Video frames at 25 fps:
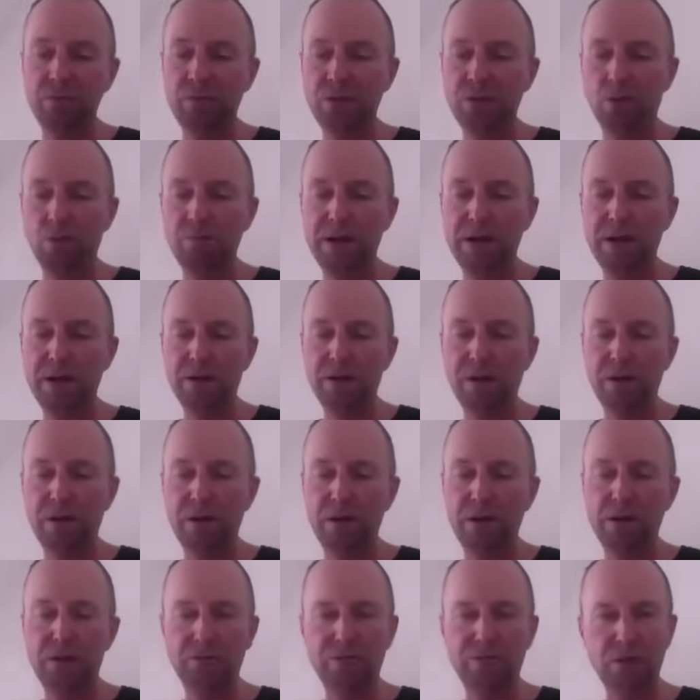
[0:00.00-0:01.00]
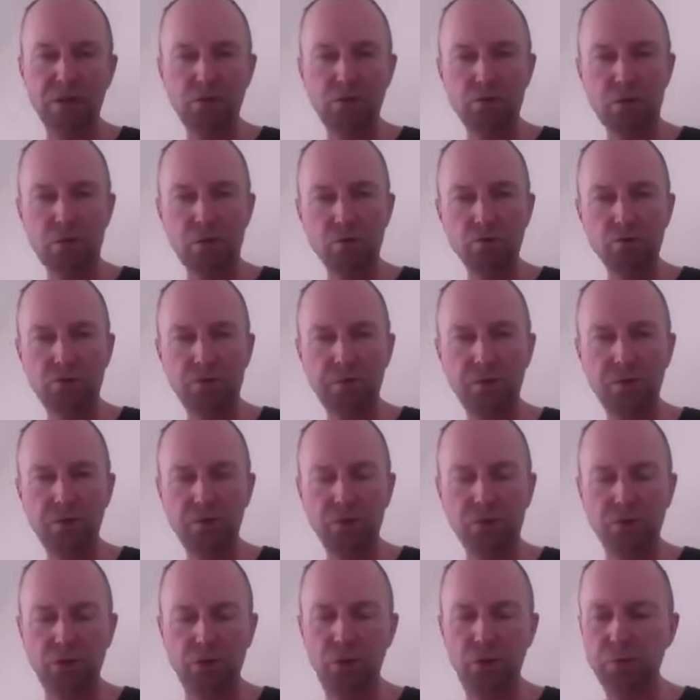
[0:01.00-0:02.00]
We all make our individual
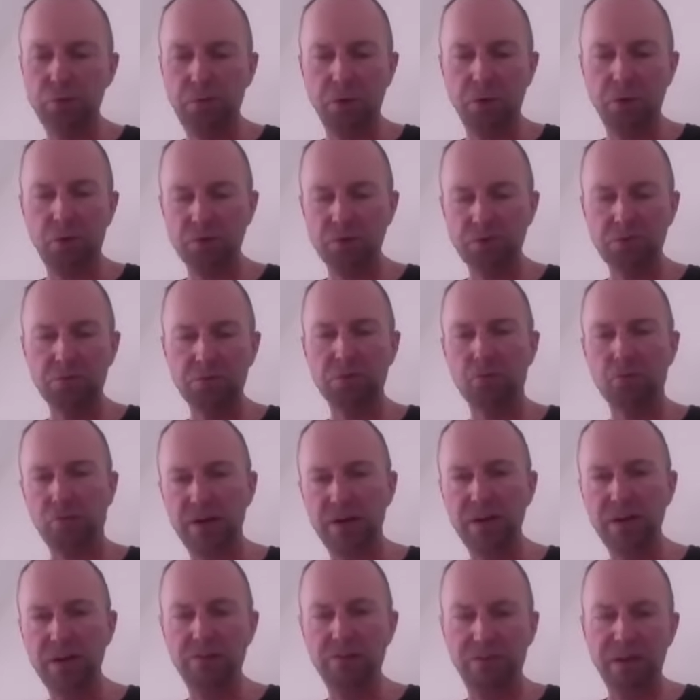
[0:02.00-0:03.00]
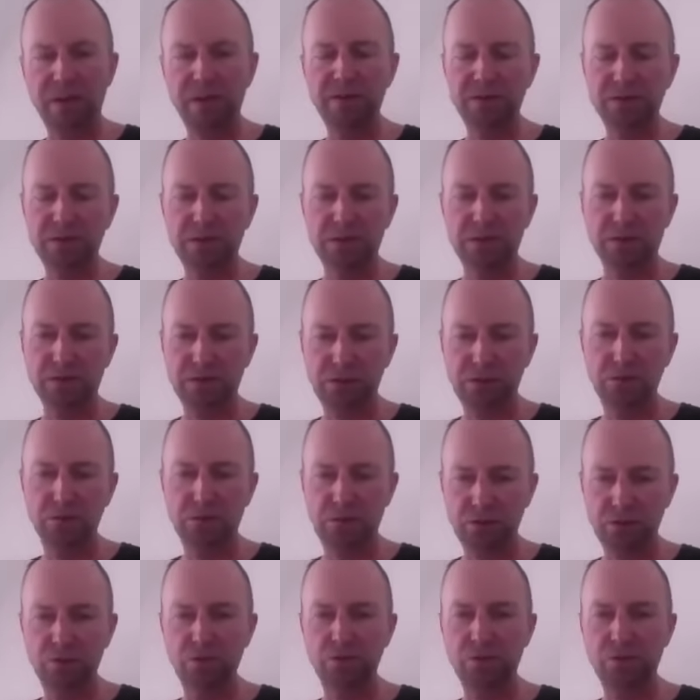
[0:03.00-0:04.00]
contributions. You put on some great events and you
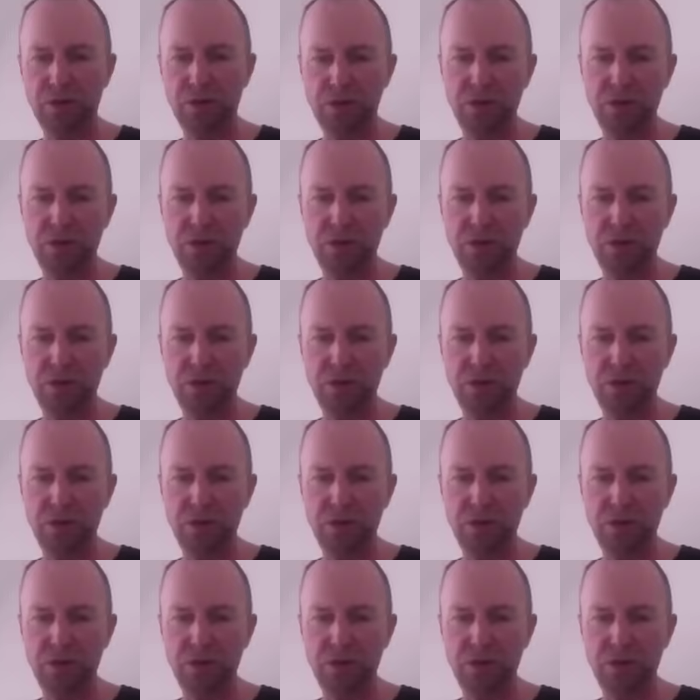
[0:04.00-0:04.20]
do,